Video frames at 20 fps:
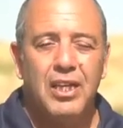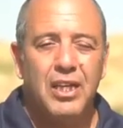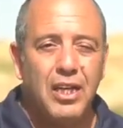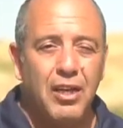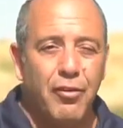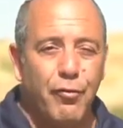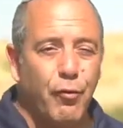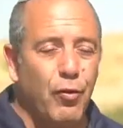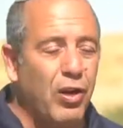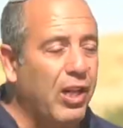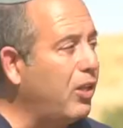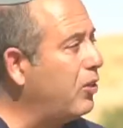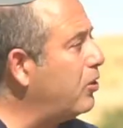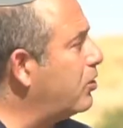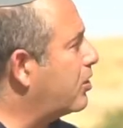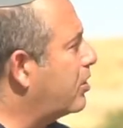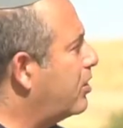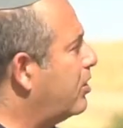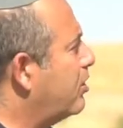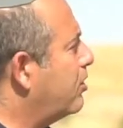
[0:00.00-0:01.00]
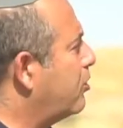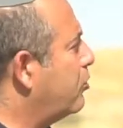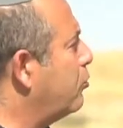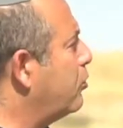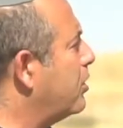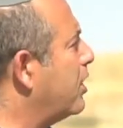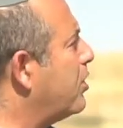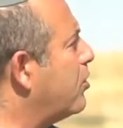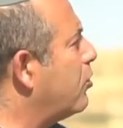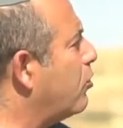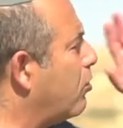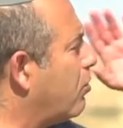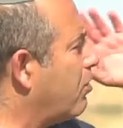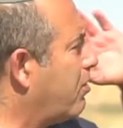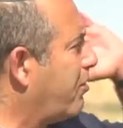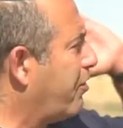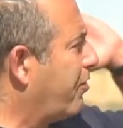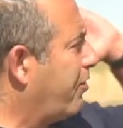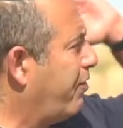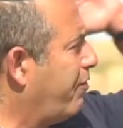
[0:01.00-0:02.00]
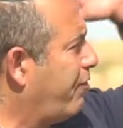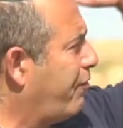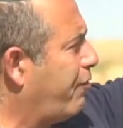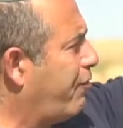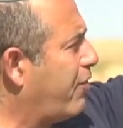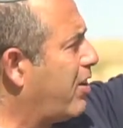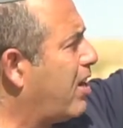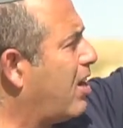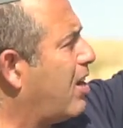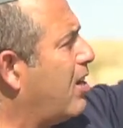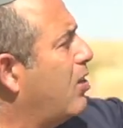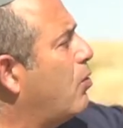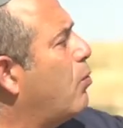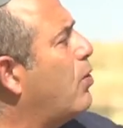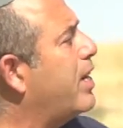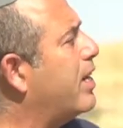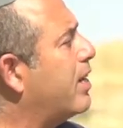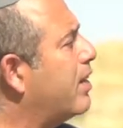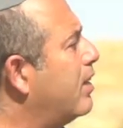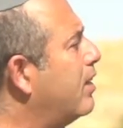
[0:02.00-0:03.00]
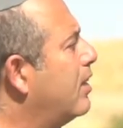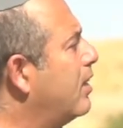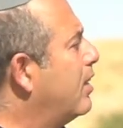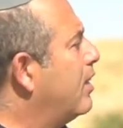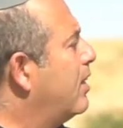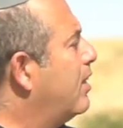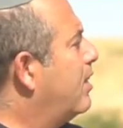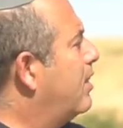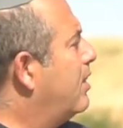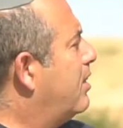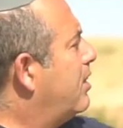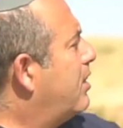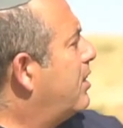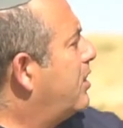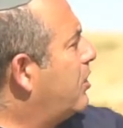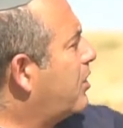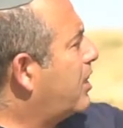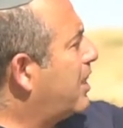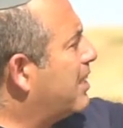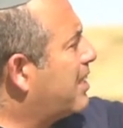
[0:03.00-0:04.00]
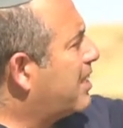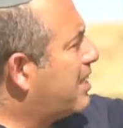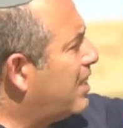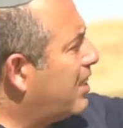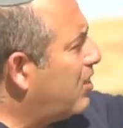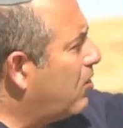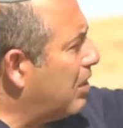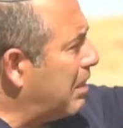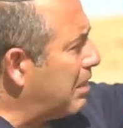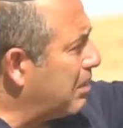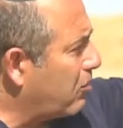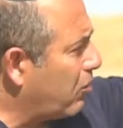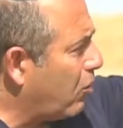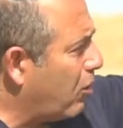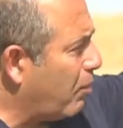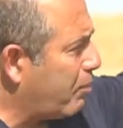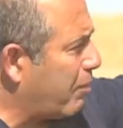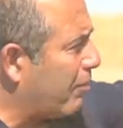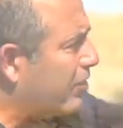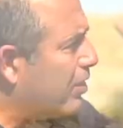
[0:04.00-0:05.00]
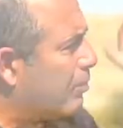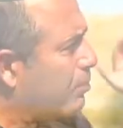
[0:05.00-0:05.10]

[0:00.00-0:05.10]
If we look to the north, far away, you can see on top of the